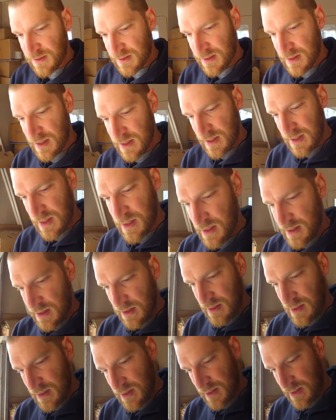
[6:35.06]
and
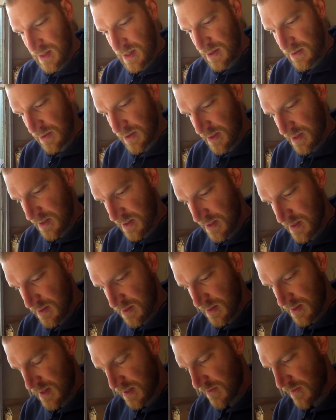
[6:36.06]
how to
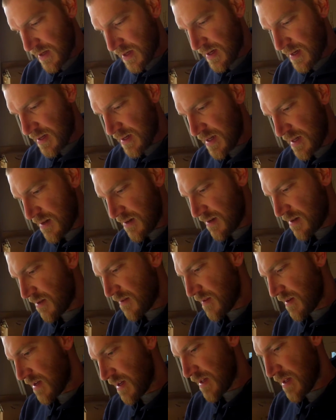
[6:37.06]
how the kind of area
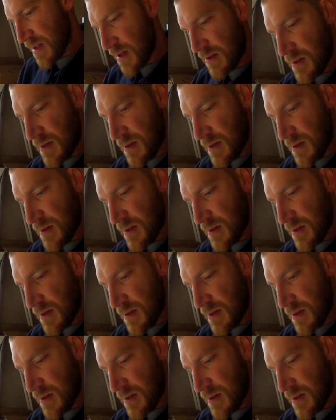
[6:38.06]
that I get